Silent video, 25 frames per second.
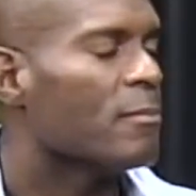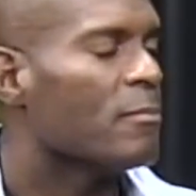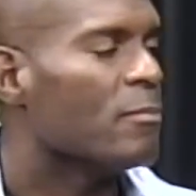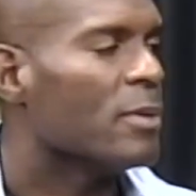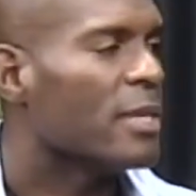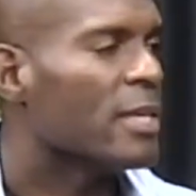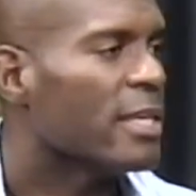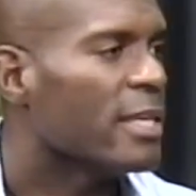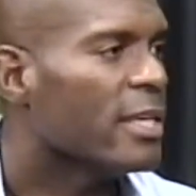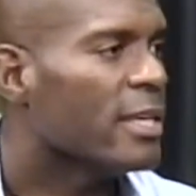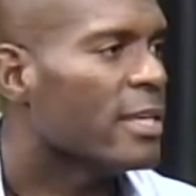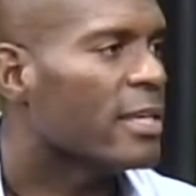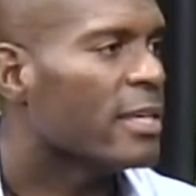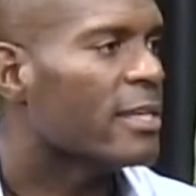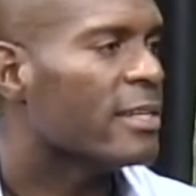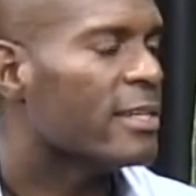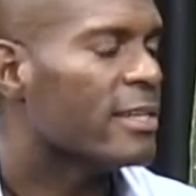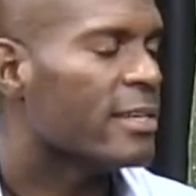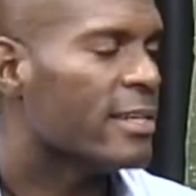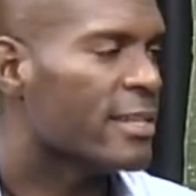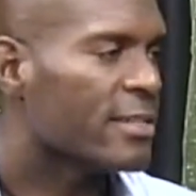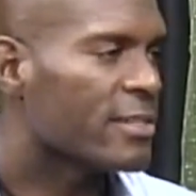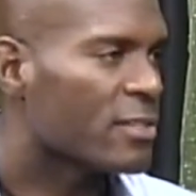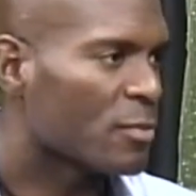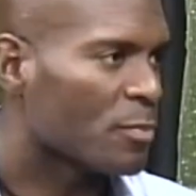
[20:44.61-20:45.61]
Be
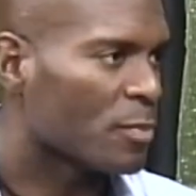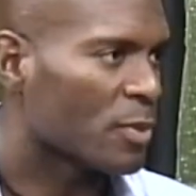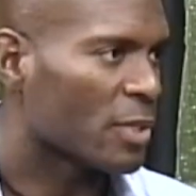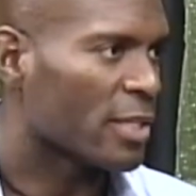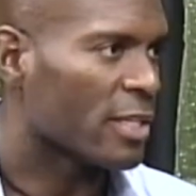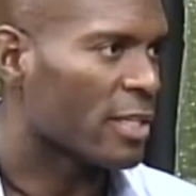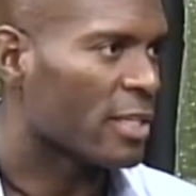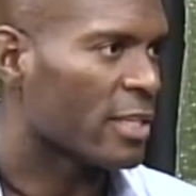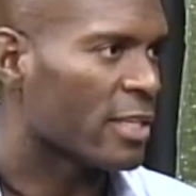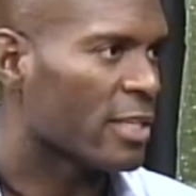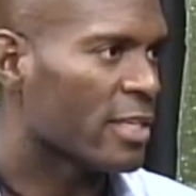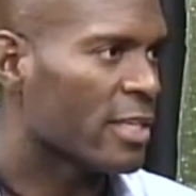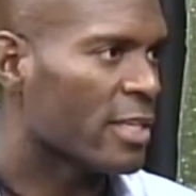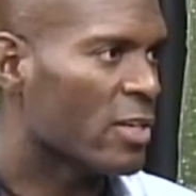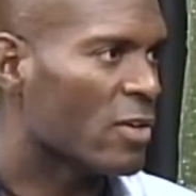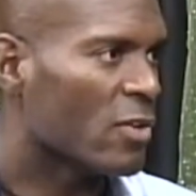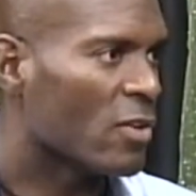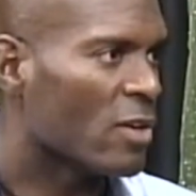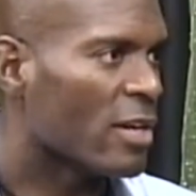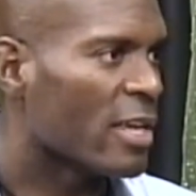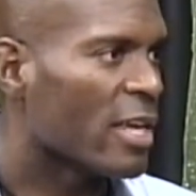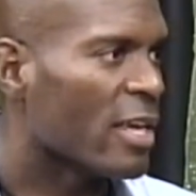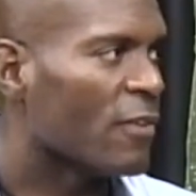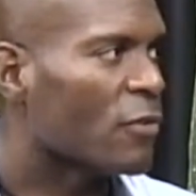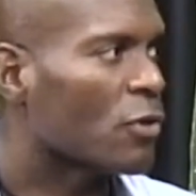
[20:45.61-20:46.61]
disciplined you know,
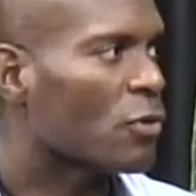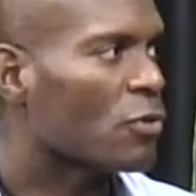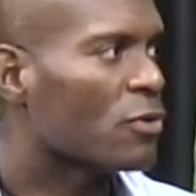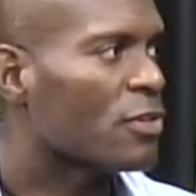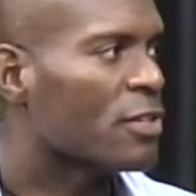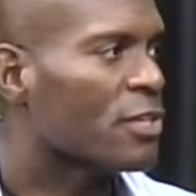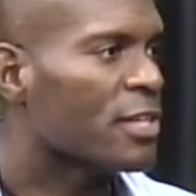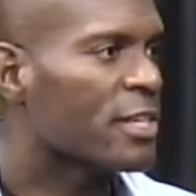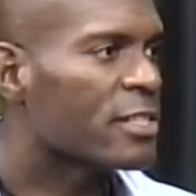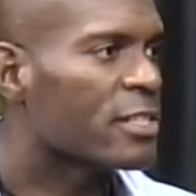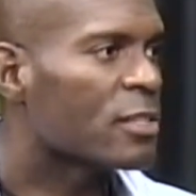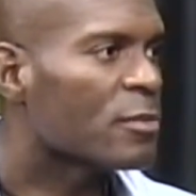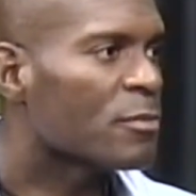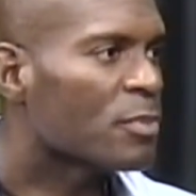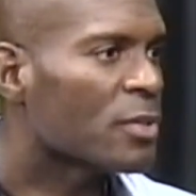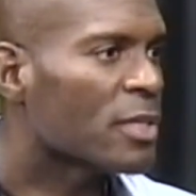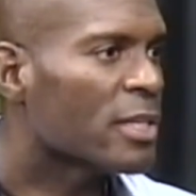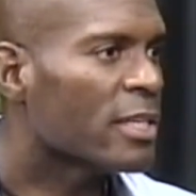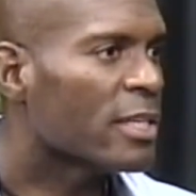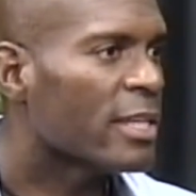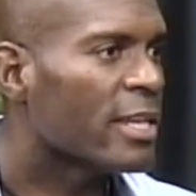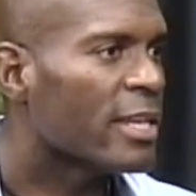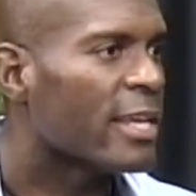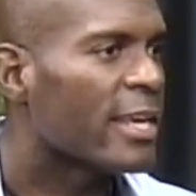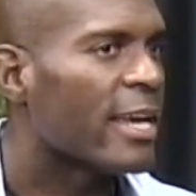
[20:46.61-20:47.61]
if you're
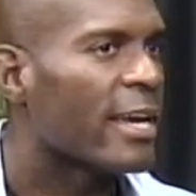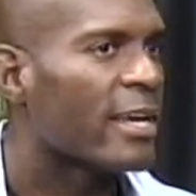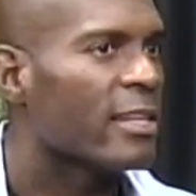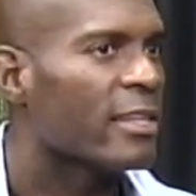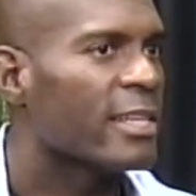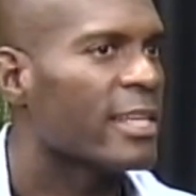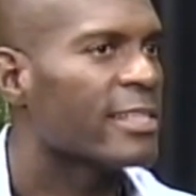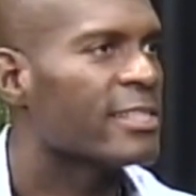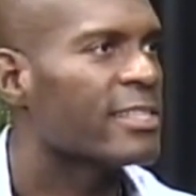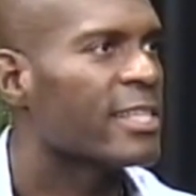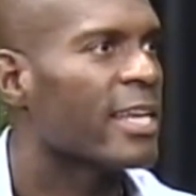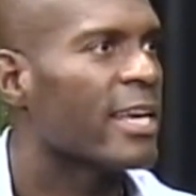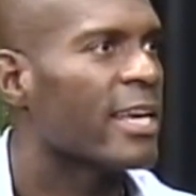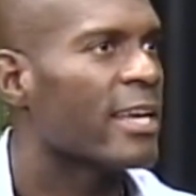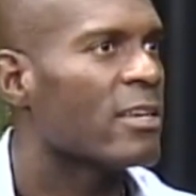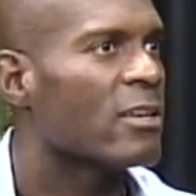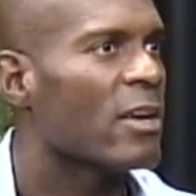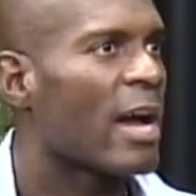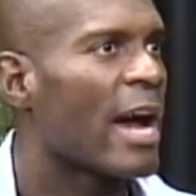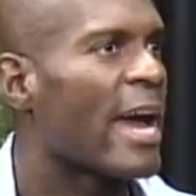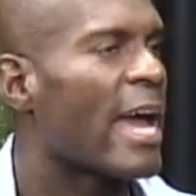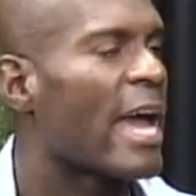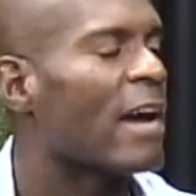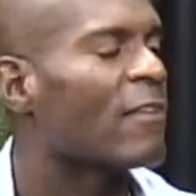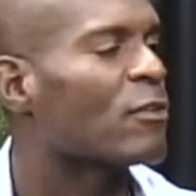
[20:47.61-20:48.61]
disciplined, mm. let's say
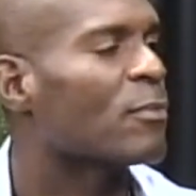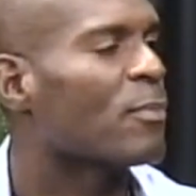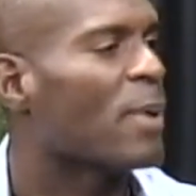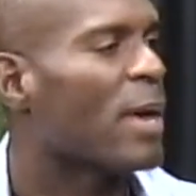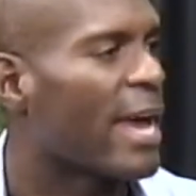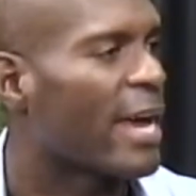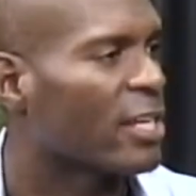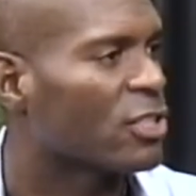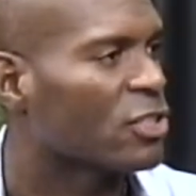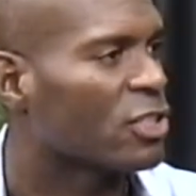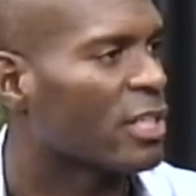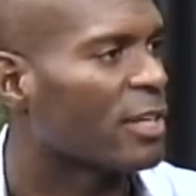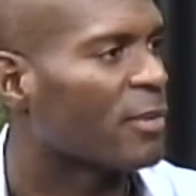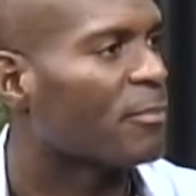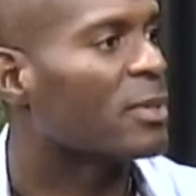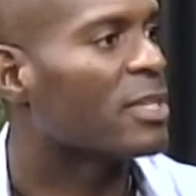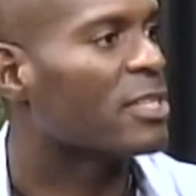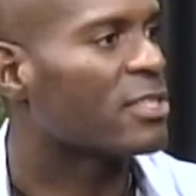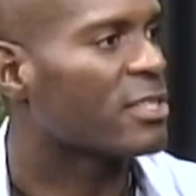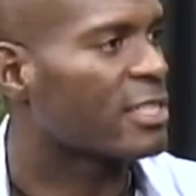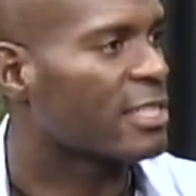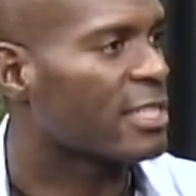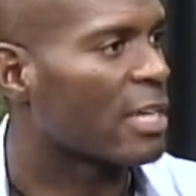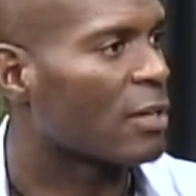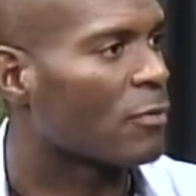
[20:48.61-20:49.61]
I have a passion, a
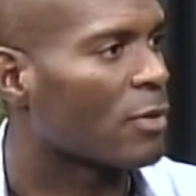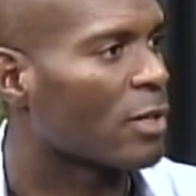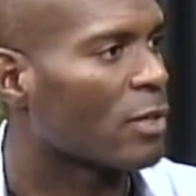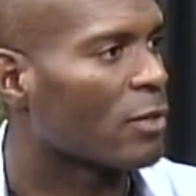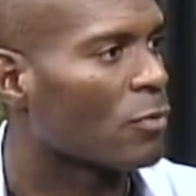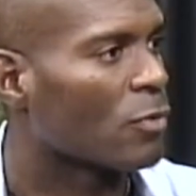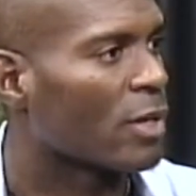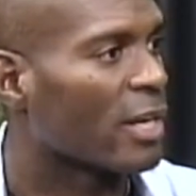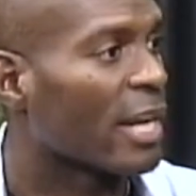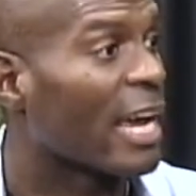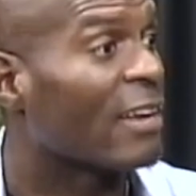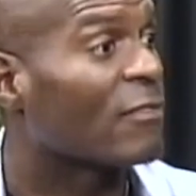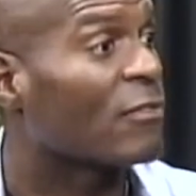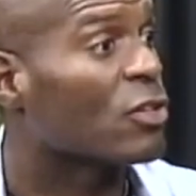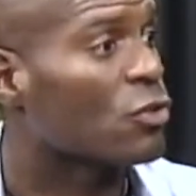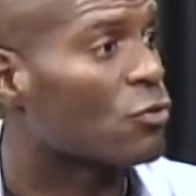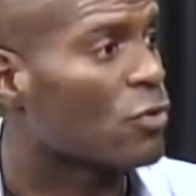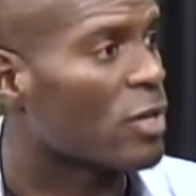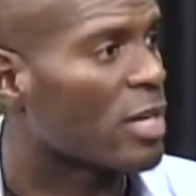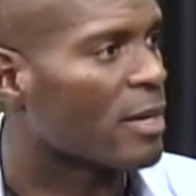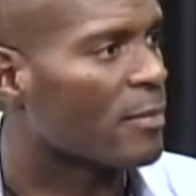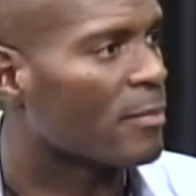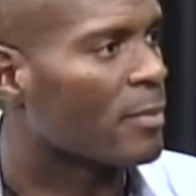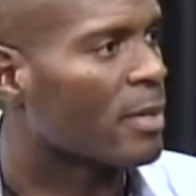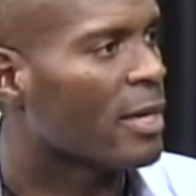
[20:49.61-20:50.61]
business I want to mm-hmm. run, I mm-hmm. have a
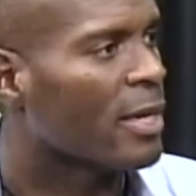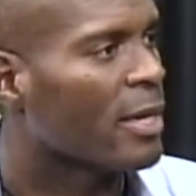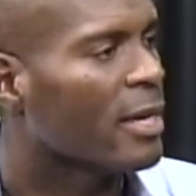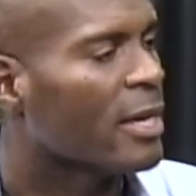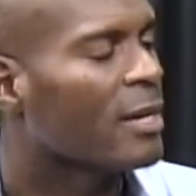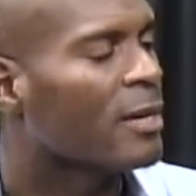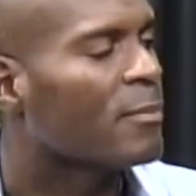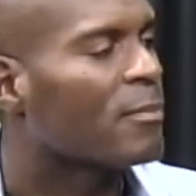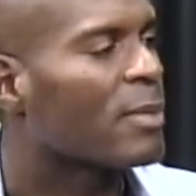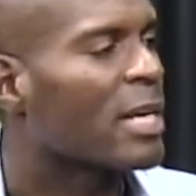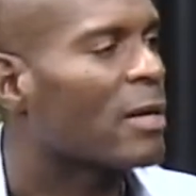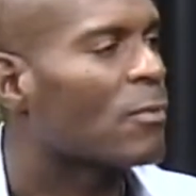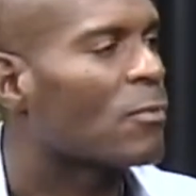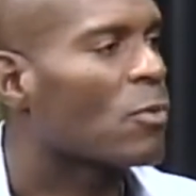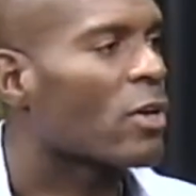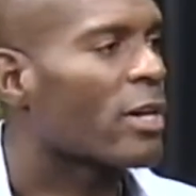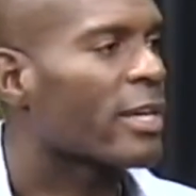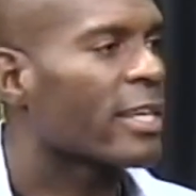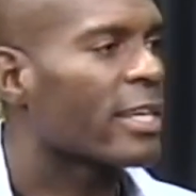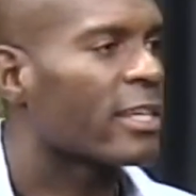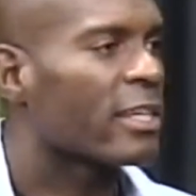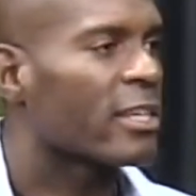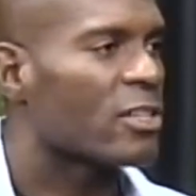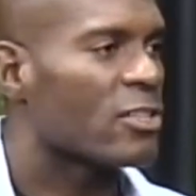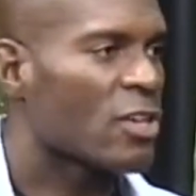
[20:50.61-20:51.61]
dream, yes, but I'm working
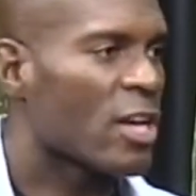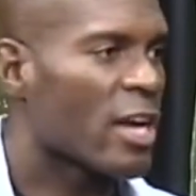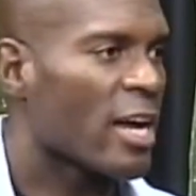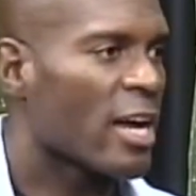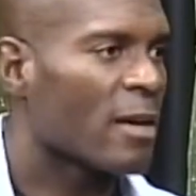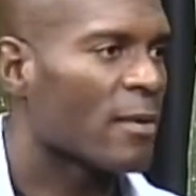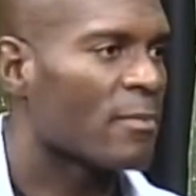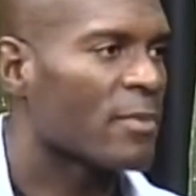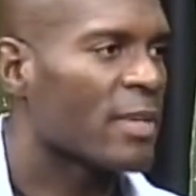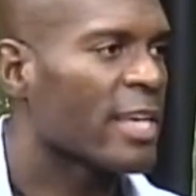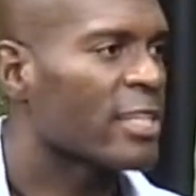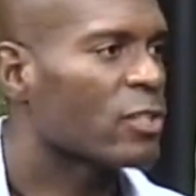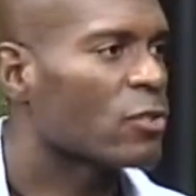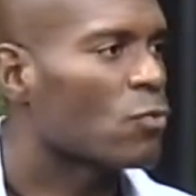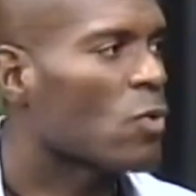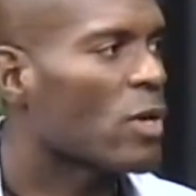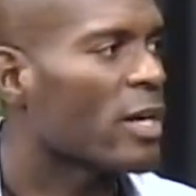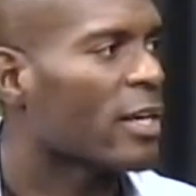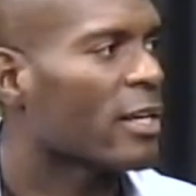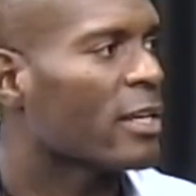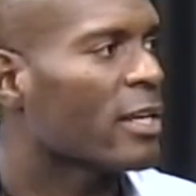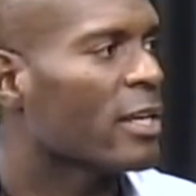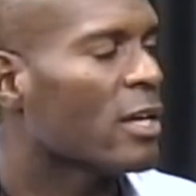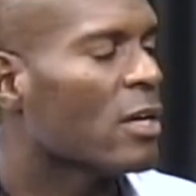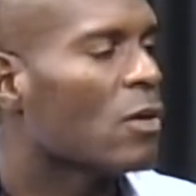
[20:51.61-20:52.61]
at a job. Mm-hmm. Guess
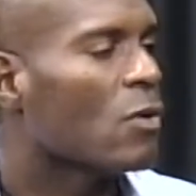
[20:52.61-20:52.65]
what?